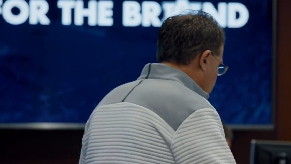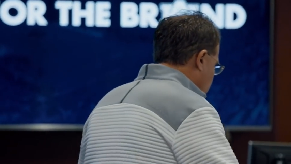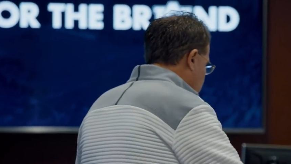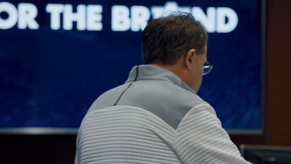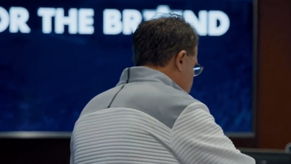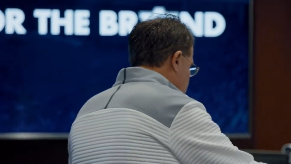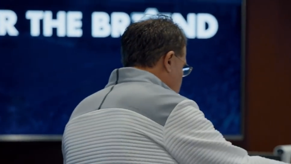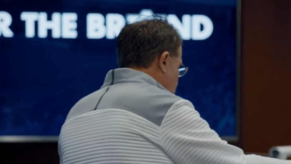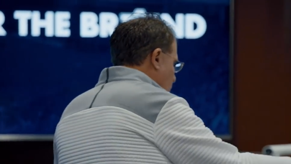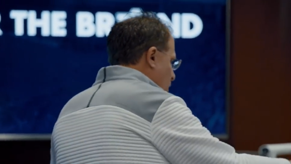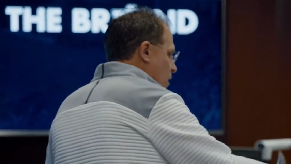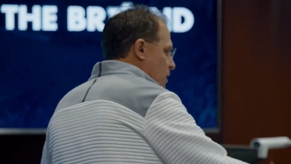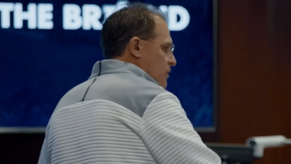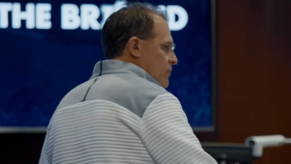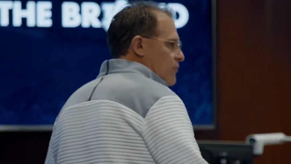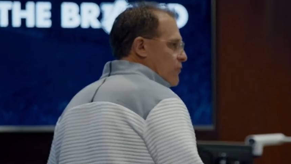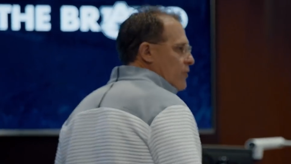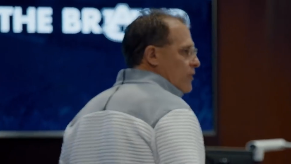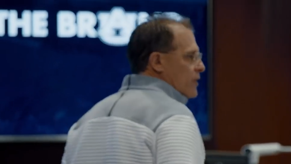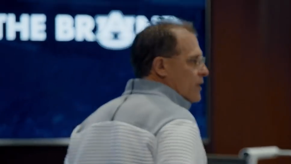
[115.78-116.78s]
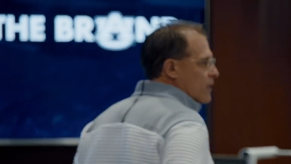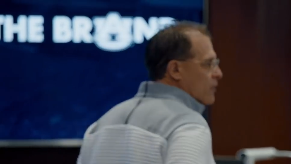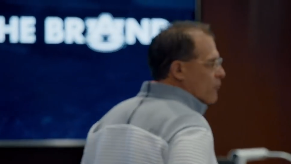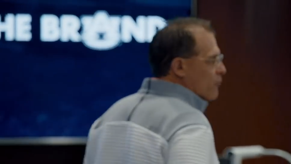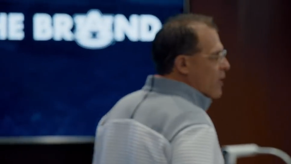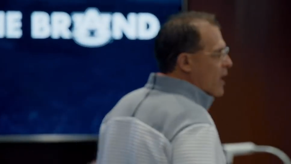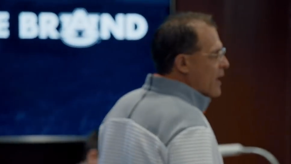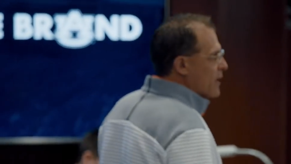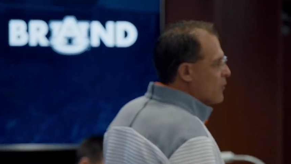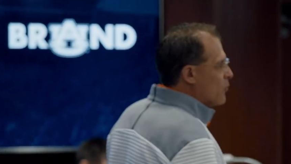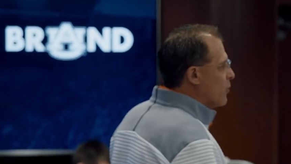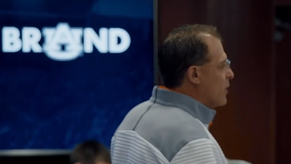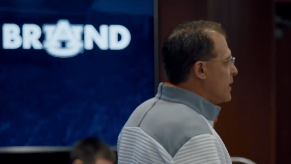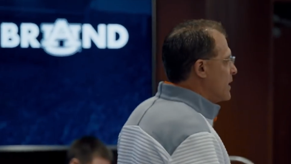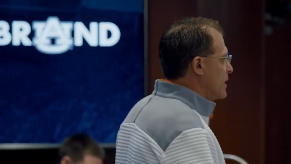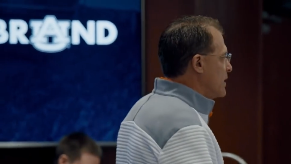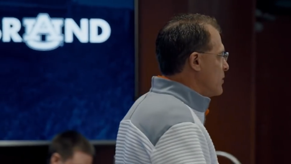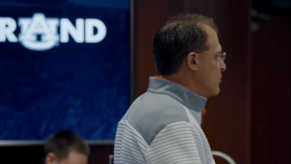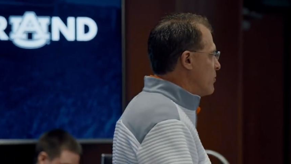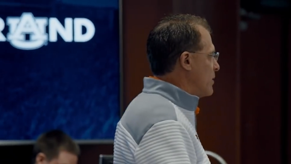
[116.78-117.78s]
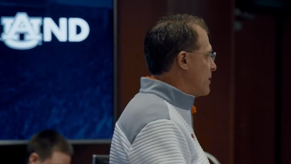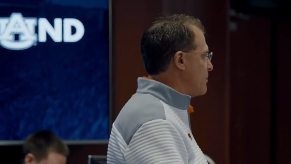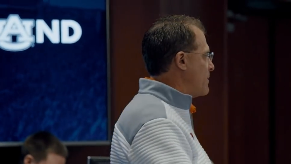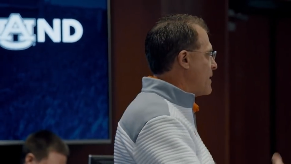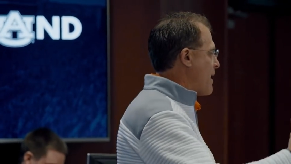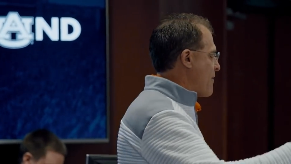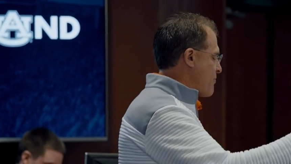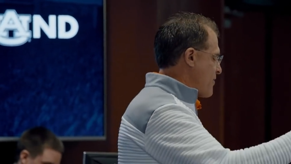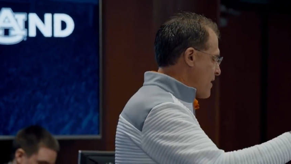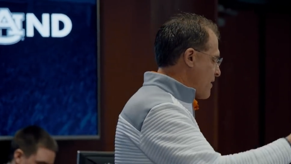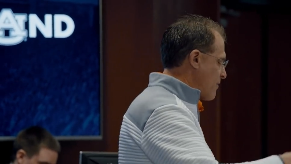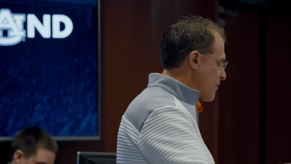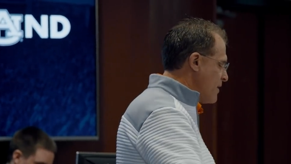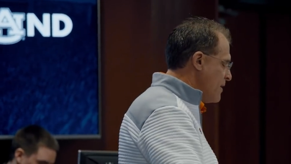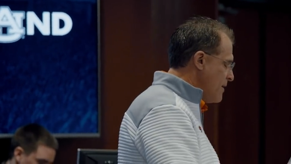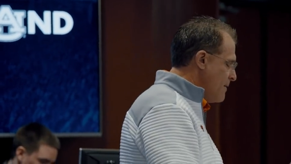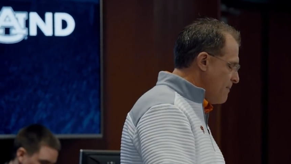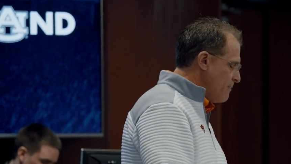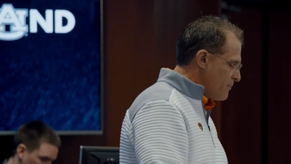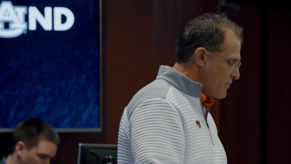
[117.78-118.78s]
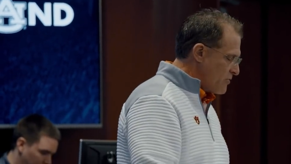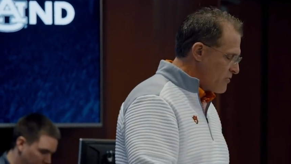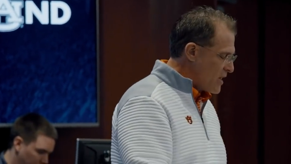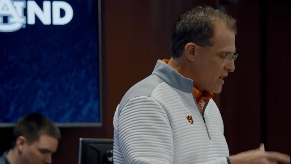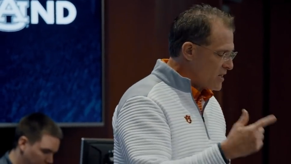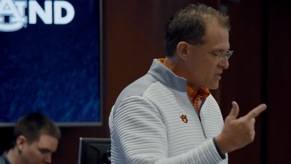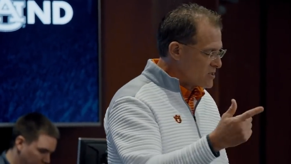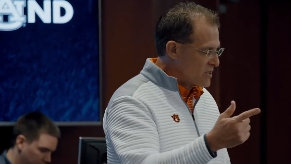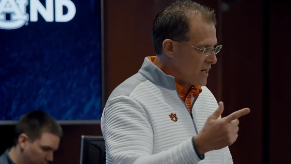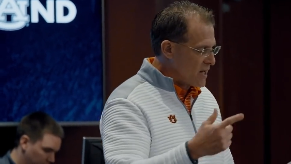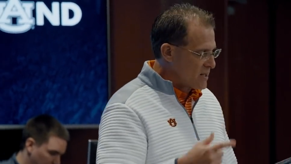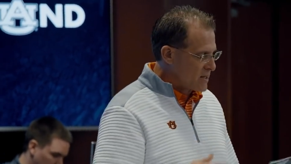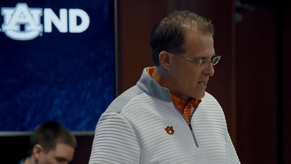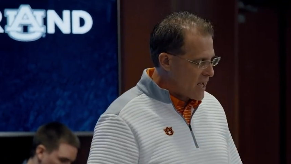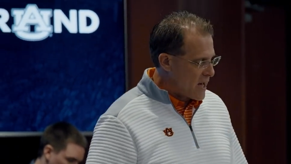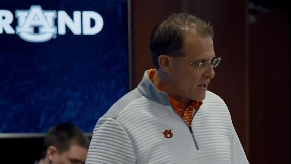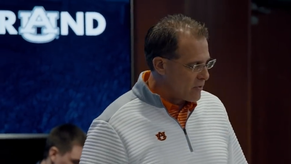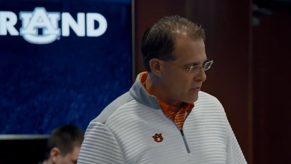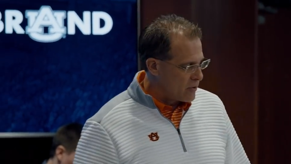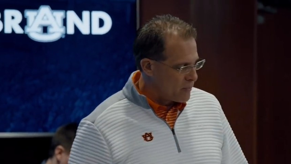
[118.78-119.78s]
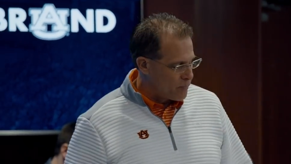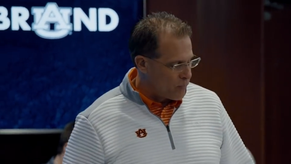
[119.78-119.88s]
crosswalk, for the right of way anyway, but I think things like that are